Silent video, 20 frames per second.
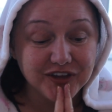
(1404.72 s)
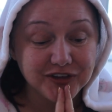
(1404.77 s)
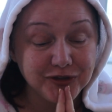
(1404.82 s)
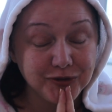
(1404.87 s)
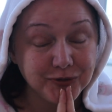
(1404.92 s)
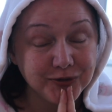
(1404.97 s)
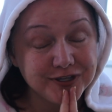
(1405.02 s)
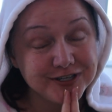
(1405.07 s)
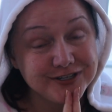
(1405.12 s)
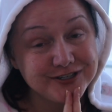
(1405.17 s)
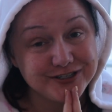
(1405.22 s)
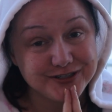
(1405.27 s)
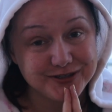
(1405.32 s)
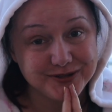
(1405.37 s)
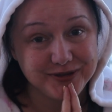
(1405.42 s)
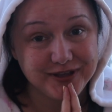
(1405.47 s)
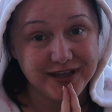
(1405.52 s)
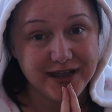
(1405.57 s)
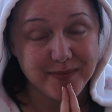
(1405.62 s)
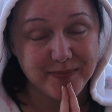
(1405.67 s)
You can
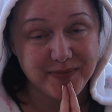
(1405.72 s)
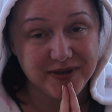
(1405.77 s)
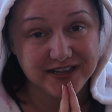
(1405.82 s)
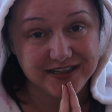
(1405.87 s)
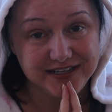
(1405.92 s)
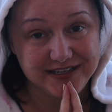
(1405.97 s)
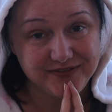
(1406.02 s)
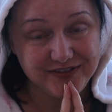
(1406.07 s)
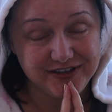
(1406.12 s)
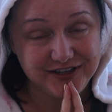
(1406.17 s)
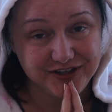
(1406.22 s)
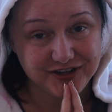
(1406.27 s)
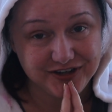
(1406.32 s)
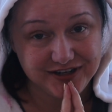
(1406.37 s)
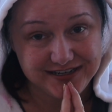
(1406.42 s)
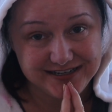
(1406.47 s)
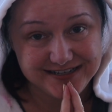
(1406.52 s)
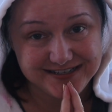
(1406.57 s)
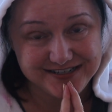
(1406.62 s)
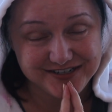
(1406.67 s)
do that by leaving your
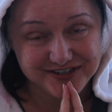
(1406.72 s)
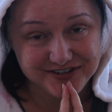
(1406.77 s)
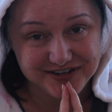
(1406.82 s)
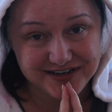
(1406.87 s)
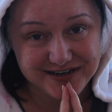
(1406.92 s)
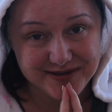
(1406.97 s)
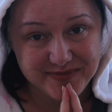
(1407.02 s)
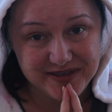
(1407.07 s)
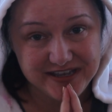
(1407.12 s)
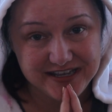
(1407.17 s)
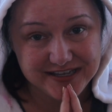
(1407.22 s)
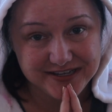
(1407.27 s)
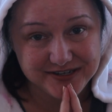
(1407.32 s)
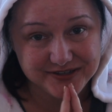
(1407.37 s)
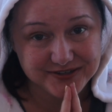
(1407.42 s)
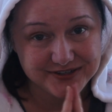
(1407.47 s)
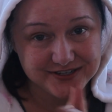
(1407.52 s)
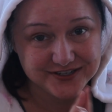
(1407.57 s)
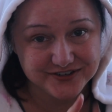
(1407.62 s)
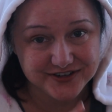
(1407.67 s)
Instagram
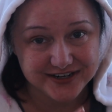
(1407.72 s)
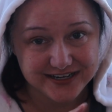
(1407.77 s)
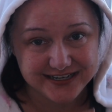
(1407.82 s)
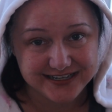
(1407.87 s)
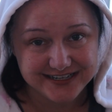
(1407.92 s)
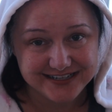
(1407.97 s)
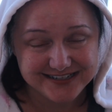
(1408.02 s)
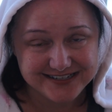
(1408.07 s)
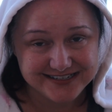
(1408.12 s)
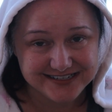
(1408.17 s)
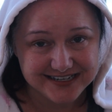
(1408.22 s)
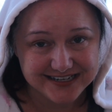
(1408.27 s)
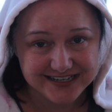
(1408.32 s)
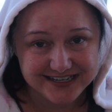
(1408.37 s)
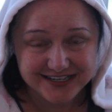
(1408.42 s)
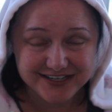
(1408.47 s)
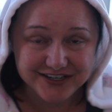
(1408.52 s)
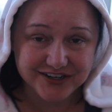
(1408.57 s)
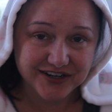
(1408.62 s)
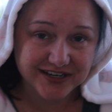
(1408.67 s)
handle. Just write
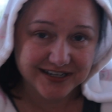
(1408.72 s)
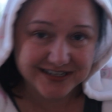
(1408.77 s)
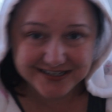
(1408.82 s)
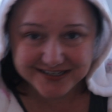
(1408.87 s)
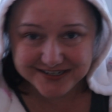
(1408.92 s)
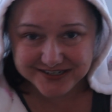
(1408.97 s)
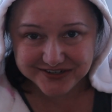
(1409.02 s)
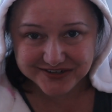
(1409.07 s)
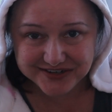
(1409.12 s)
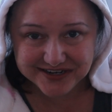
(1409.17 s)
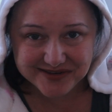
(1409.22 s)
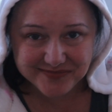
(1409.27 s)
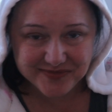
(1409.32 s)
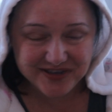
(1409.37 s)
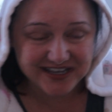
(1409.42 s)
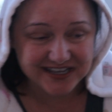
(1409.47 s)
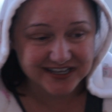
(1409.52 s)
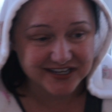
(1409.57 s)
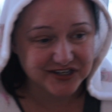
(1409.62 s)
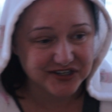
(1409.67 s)
Insta in your Instagram
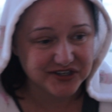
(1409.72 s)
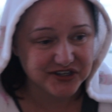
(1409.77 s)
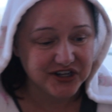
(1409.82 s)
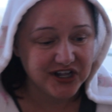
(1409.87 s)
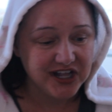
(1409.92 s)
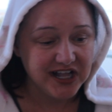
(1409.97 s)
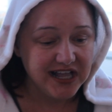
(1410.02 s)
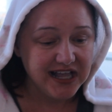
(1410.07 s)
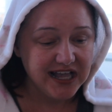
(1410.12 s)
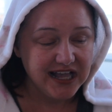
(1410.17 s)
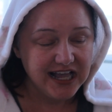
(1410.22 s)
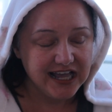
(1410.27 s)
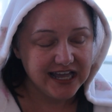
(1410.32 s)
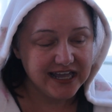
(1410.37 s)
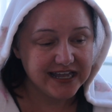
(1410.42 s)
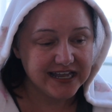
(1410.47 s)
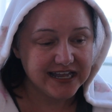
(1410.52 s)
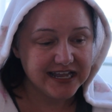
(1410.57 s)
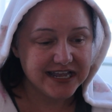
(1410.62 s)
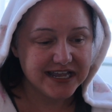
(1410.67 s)
handle.
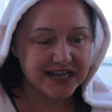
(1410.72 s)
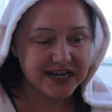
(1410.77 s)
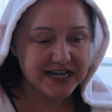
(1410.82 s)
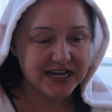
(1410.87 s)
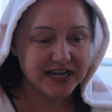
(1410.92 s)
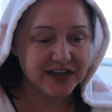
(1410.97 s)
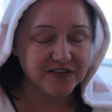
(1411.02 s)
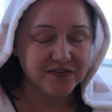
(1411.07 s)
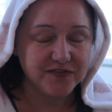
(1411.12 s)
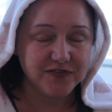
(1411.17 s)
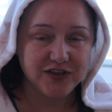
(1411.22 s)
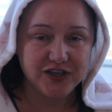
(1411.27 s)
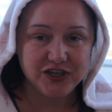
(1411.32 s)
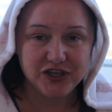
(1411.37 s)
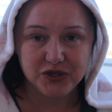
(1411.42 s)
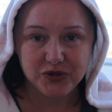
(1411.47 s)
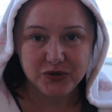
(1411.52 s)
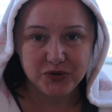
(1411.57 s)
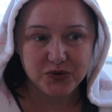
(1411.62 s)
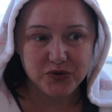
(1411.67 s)
And if
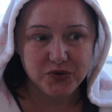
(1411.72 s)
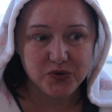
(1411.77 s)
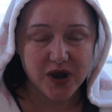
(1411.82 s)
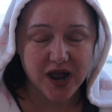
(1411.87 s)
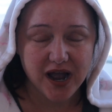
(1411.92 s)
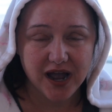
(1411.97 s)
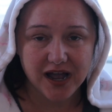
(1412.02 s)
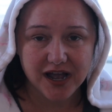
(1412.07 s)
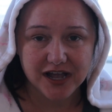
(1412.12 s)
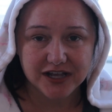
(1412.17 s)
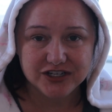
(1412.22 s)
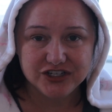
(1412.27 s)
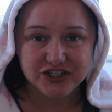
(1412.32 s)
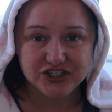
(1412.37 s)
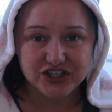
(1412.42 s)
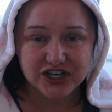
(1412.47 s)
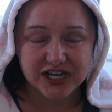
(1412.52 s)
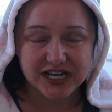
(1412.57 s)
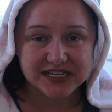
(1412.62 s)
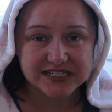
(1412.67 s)
you
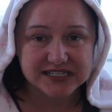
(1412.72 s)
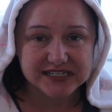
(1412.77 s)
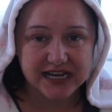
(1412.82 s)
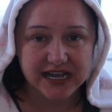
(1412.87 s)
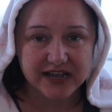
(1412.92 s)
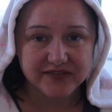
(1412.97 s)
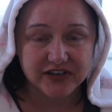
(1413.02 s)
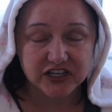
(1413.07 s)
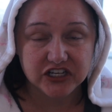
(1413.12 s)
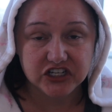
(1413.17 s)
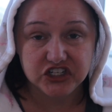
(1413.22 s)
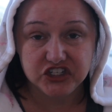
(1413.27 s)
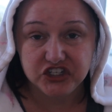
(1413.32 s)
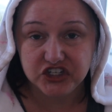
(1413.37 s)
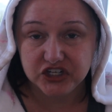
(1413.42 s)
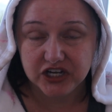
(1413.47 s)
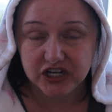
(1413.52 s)
just have a